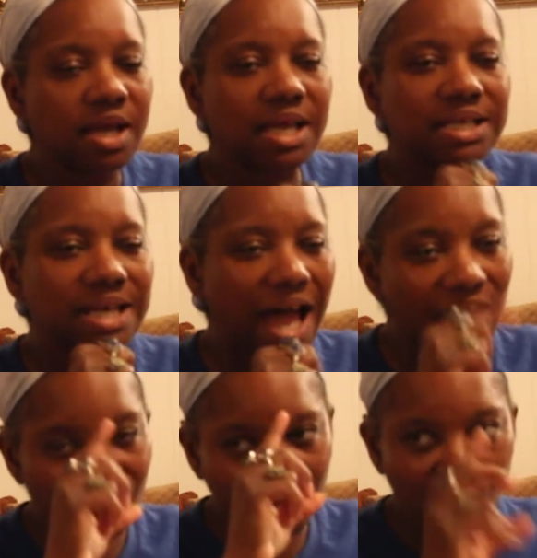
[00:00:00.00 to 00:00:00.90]
It's
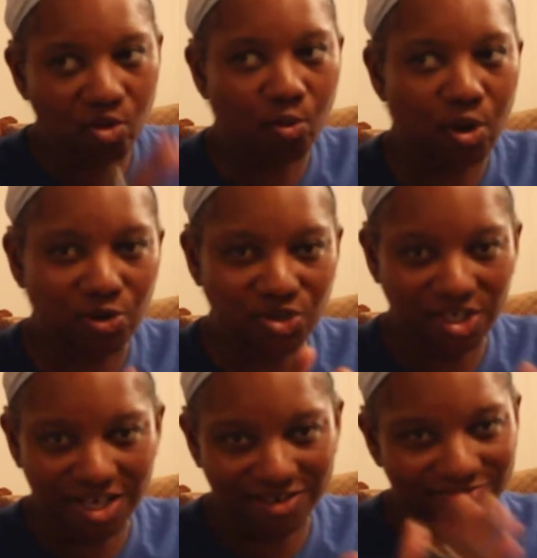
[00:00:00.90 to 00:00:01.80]
not for the world to
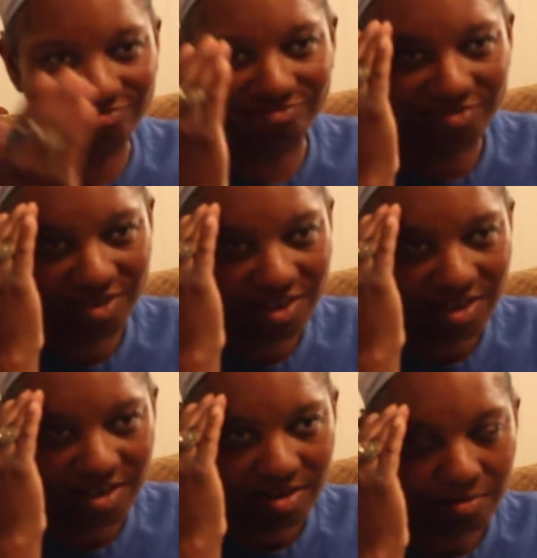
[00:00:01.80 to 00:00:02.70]
know.
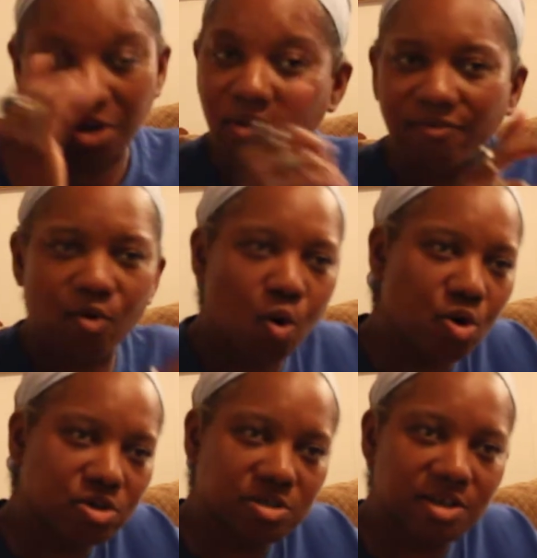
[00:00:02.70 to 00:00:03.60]
But of
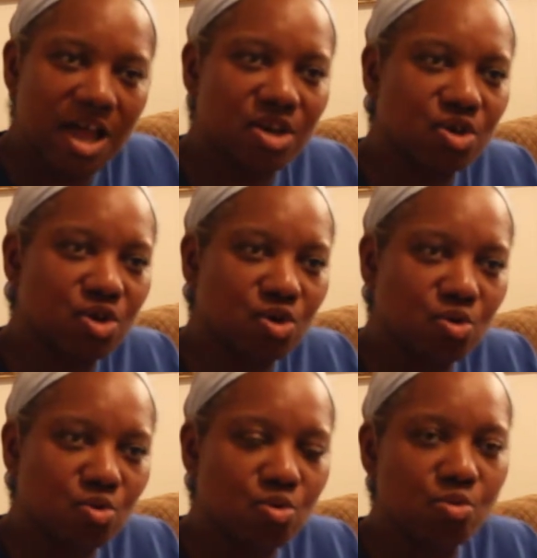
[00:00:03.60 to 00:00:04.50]
course, a
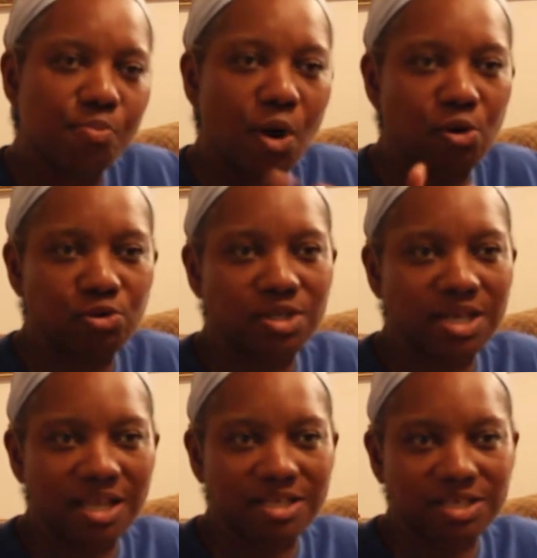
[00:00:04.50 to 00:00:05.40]
new person
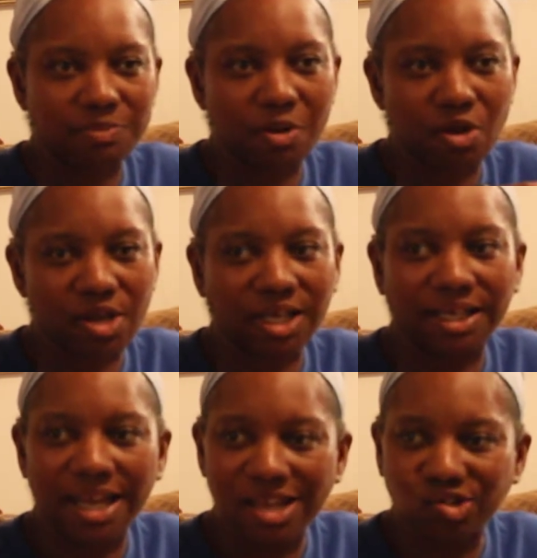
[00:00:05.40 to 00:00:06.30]
in spirit
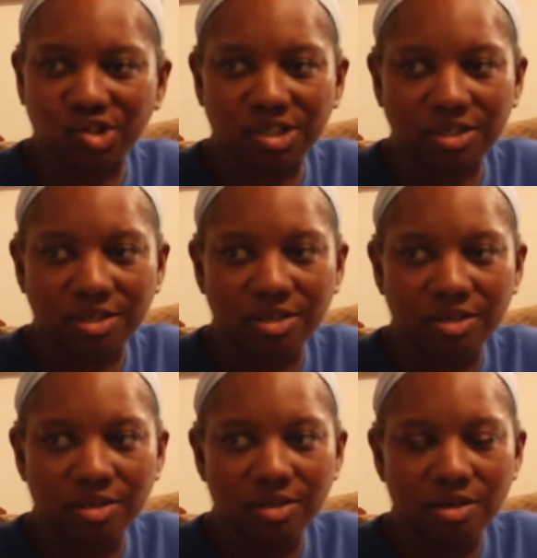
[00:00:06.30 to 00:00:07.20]
connection
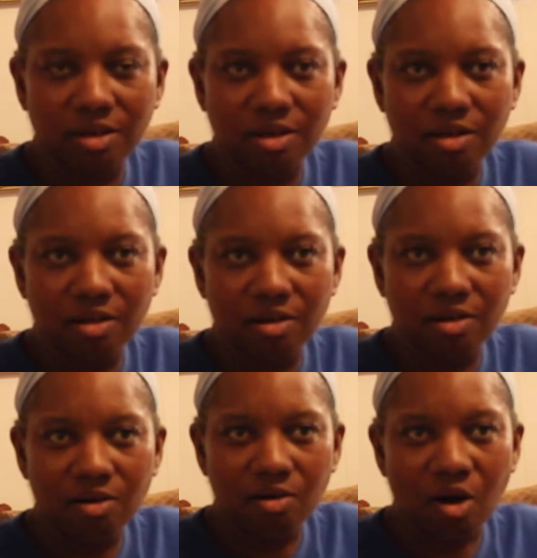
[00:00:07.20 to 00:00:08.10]

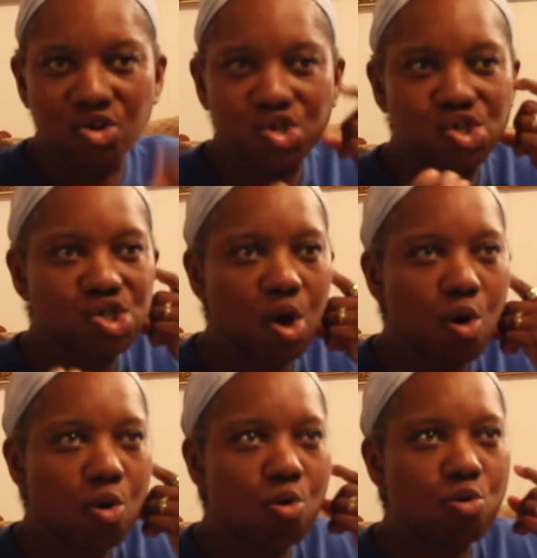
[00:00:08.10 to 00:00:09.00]
are
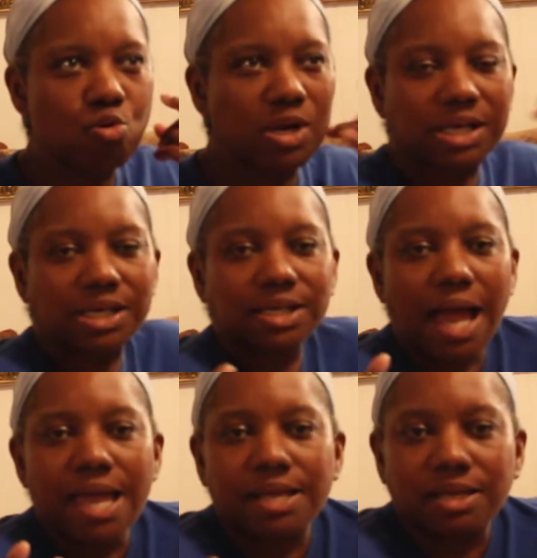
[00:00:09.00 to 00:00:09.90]
so
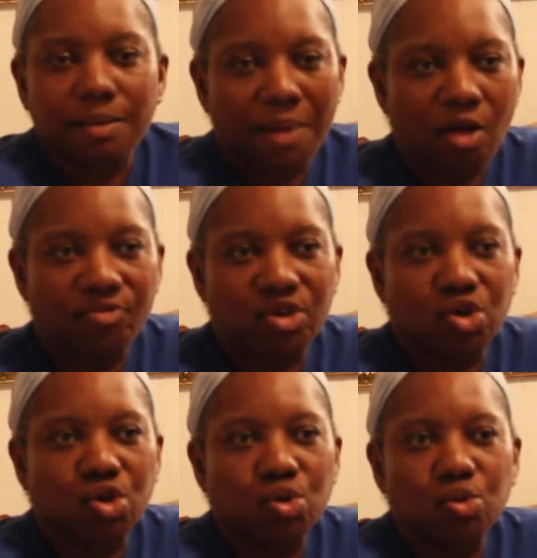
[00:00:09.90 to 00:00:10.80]
excited about the
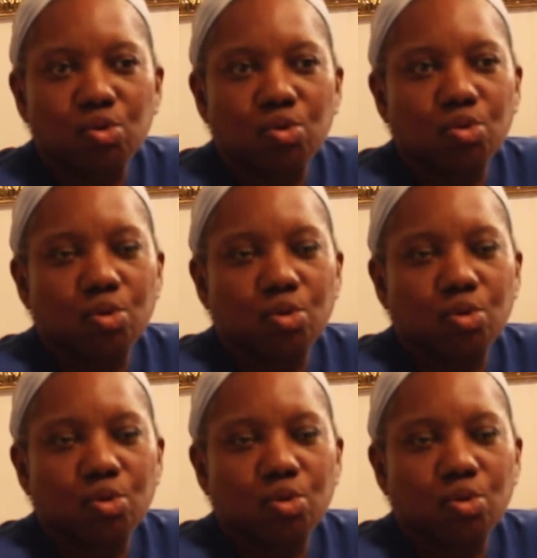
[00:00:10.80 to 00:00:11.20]
new